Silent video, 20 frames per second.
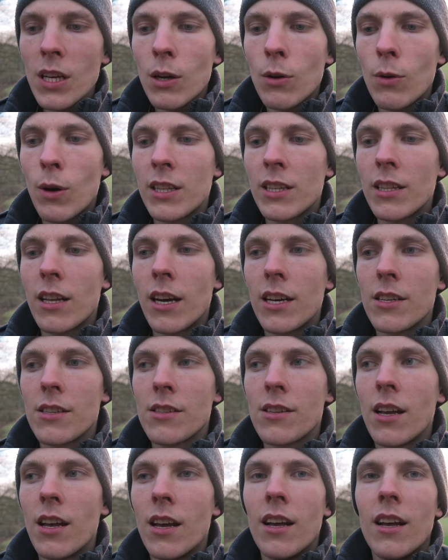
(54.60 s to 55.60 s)
quite
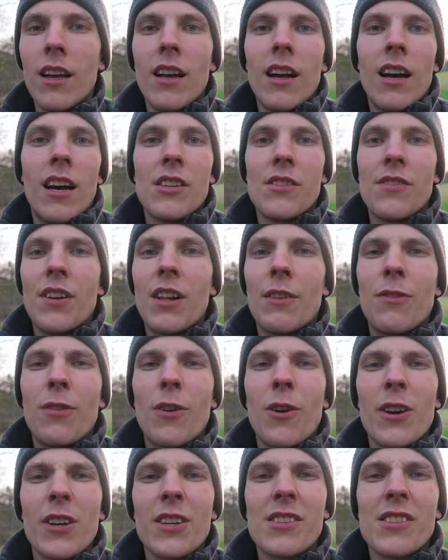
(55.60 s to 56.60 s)
nice as well.
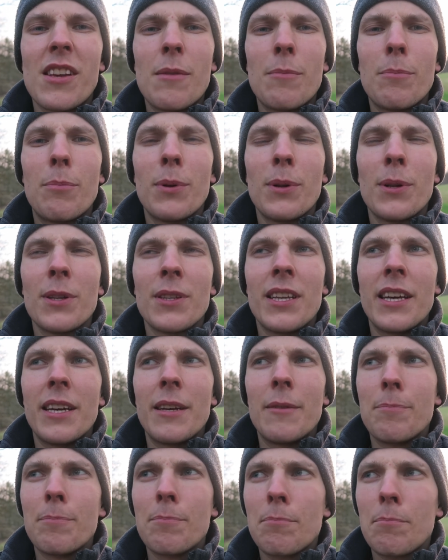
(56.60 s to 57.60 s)
For example,
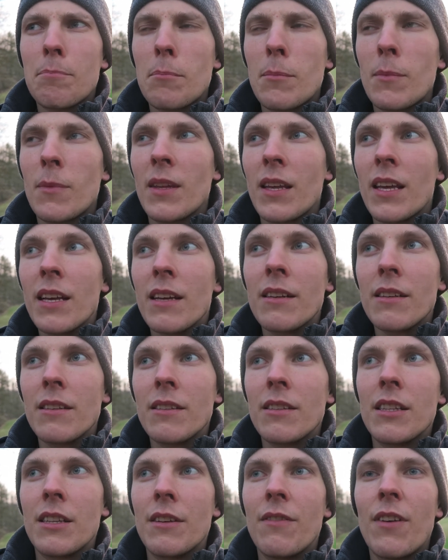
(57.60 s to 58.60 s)
the
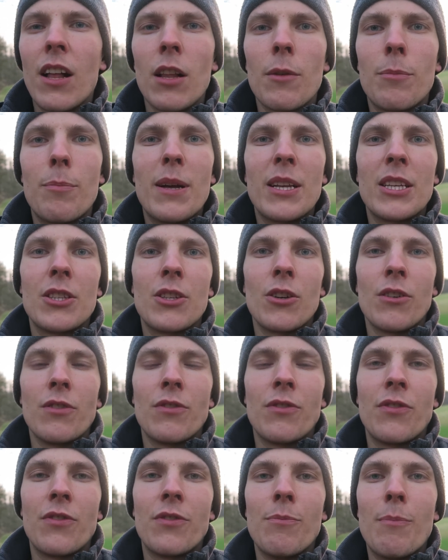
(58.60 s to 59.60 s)
development of
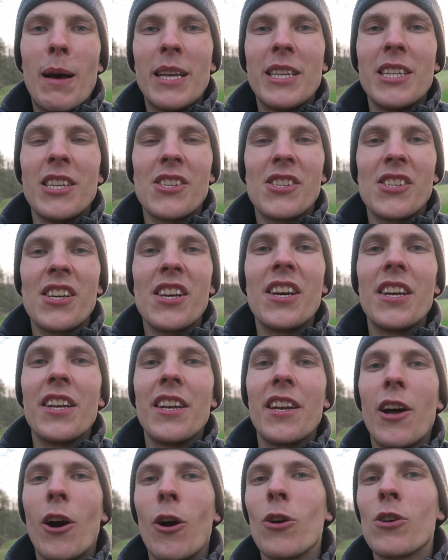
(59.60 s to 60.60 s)
medicine
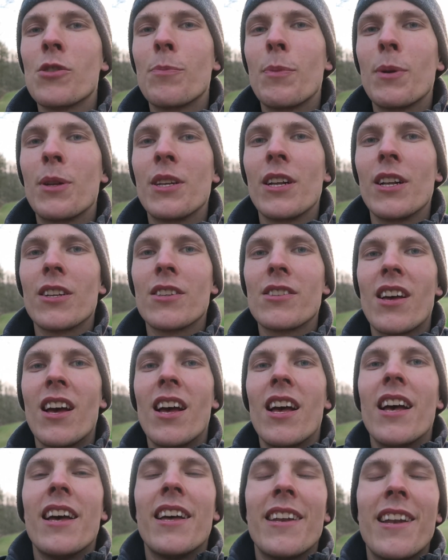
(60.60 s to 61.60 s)
and hospitals.
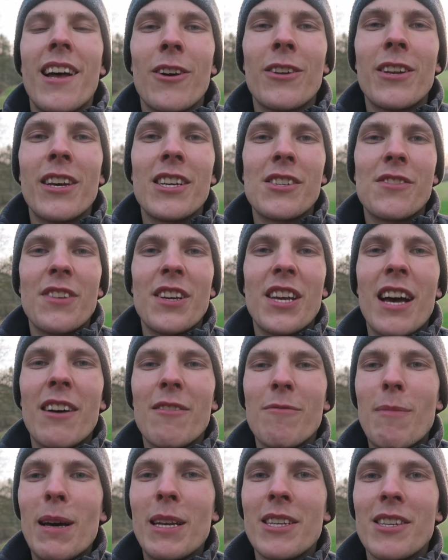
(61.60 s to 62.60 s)
Nowadays we
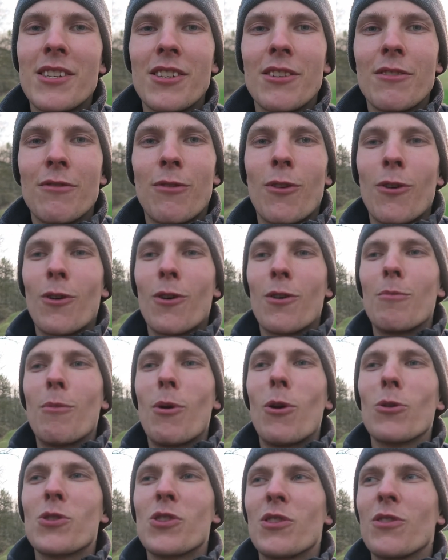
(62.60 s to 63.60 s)
have medicine for
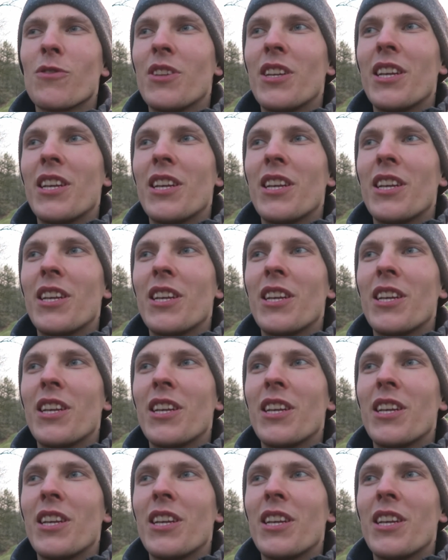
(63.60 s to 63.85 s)
most of